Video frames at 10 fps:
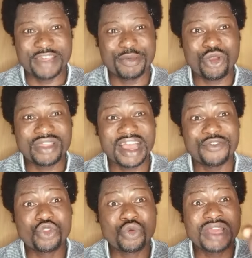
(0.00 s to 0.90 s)
it's because they
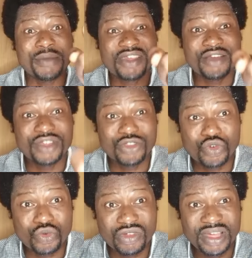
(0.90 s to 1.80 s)
have told themselves the
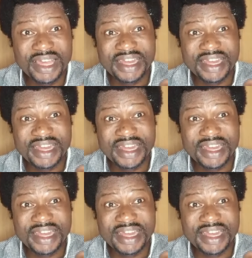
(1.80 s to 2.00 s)
truth.